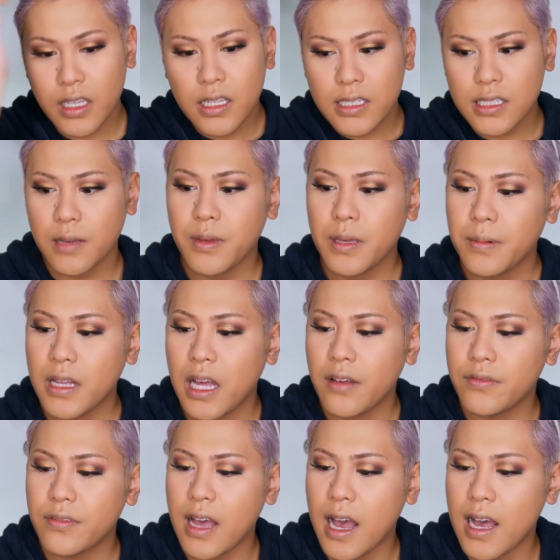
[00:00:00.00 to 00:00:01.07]
Some people
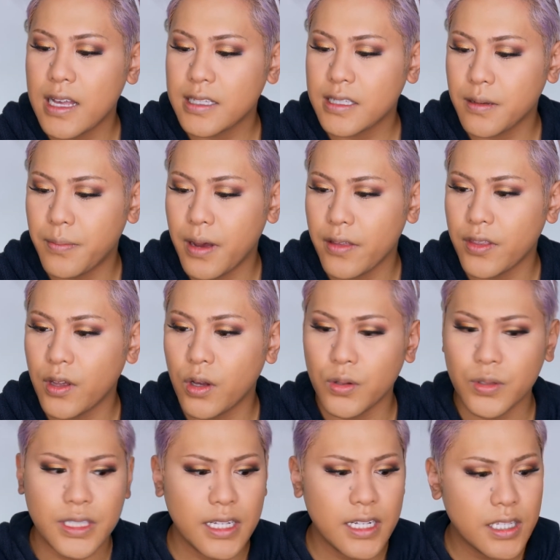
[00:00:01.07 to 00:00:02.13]
have asked about the whole
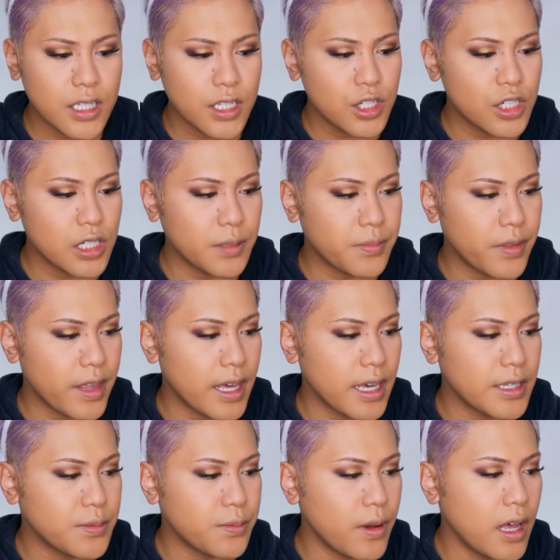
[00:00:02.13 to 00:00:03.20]
citizenship thing
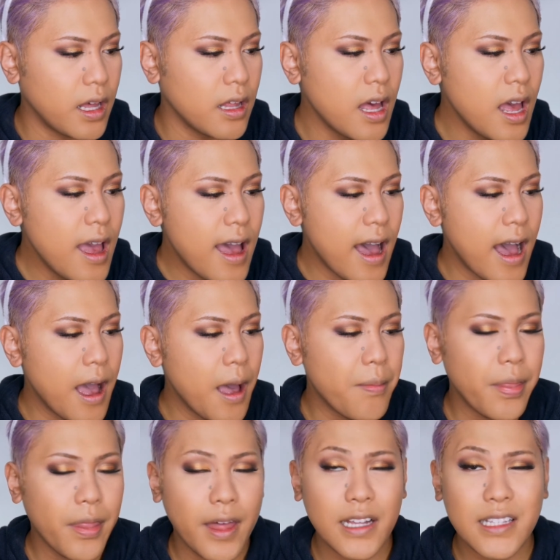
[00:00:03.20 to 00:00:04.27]
as well.
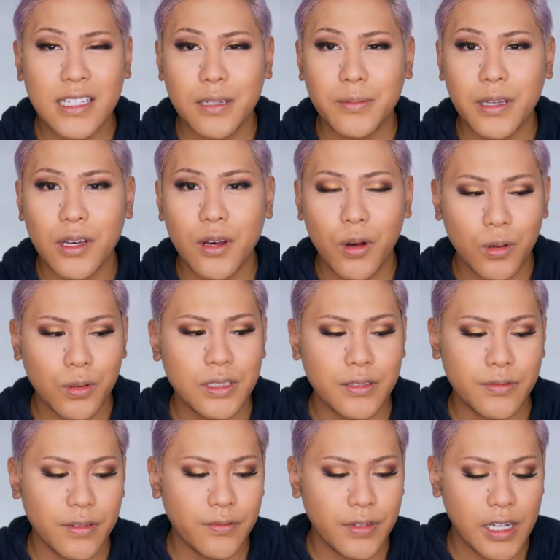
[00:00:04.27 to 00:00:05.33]
That's going to be a whole
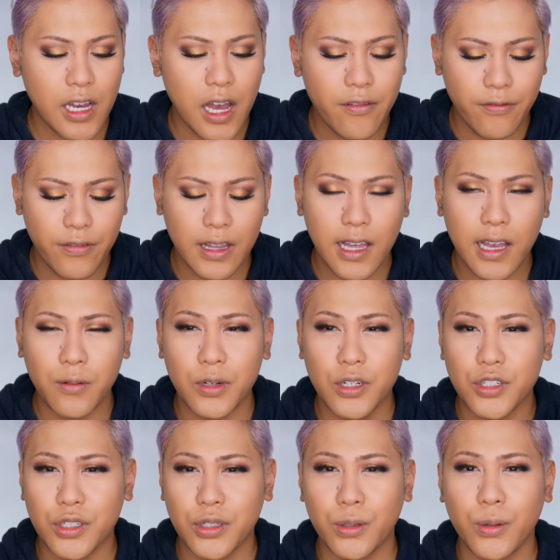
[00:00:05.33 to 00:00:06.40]
different video. I feel like I want
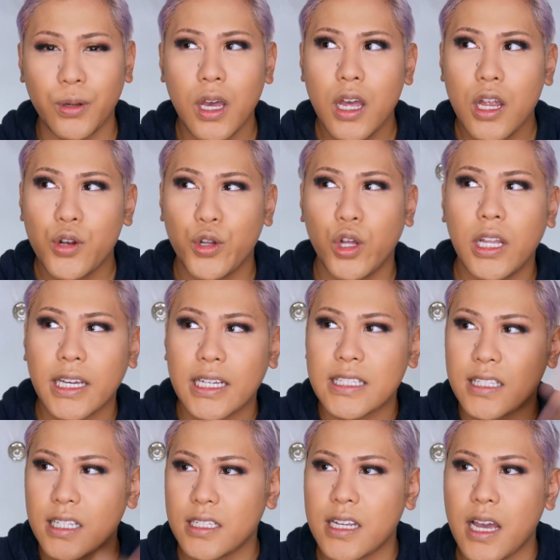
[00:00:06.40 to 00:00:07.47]
to do not like a
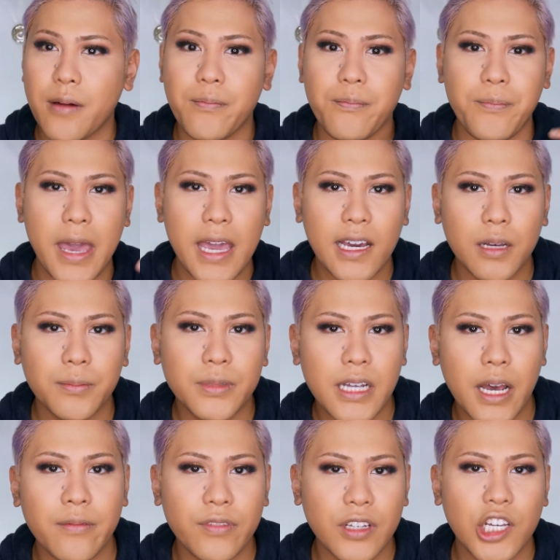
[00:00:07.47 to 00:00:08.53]
sit down makeup
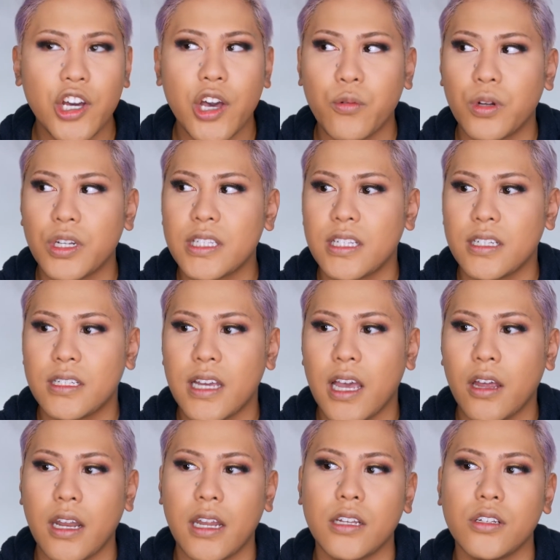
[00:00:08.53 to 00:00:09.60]
type video. I want to sit
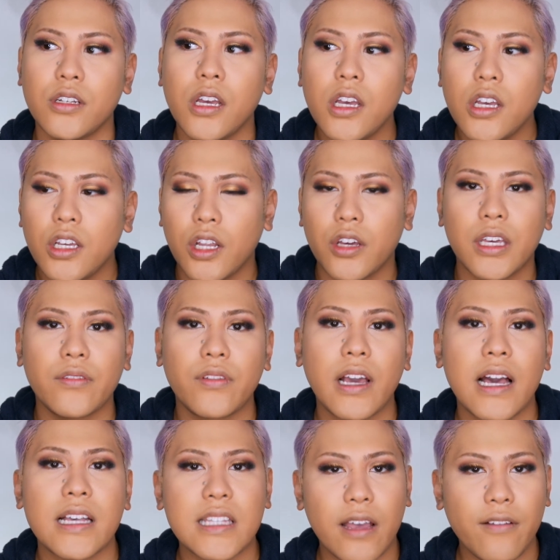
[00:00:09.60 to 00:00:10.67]
down and, you know, give you
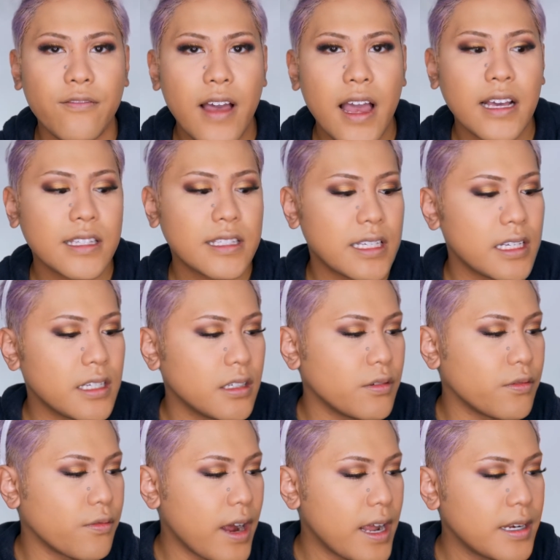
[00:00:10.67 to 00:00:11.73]
guys like facts
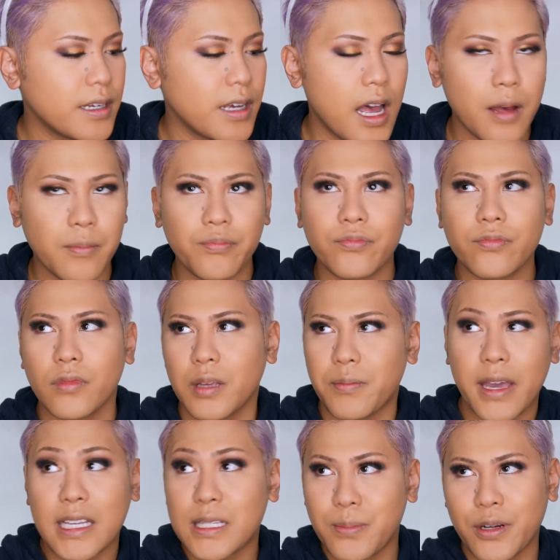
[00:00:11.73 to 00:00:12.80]
and my
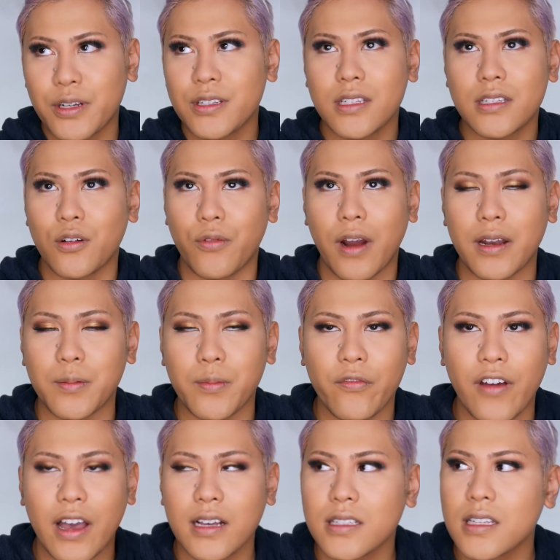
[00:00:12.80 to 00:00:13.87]
experiences, not random
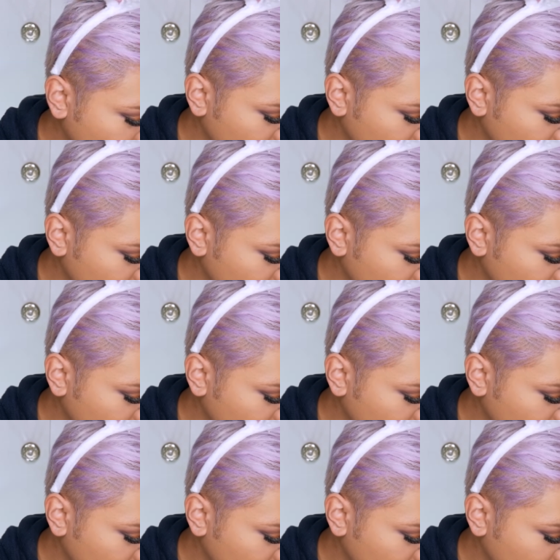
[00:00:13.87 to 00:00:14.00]
facts.